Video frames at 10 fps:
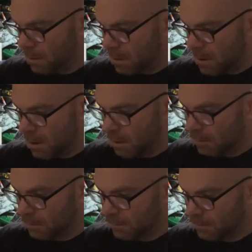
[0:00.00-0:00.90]
Alright,
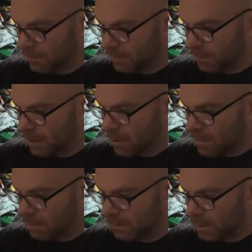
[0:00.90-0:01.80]

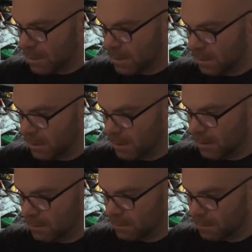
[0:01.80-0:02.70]
almost done
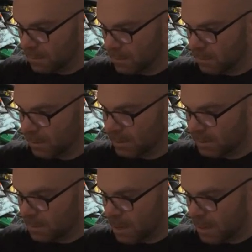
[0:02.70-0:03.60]
here with
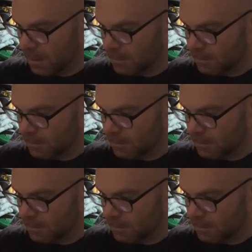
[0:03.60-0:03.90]
this body.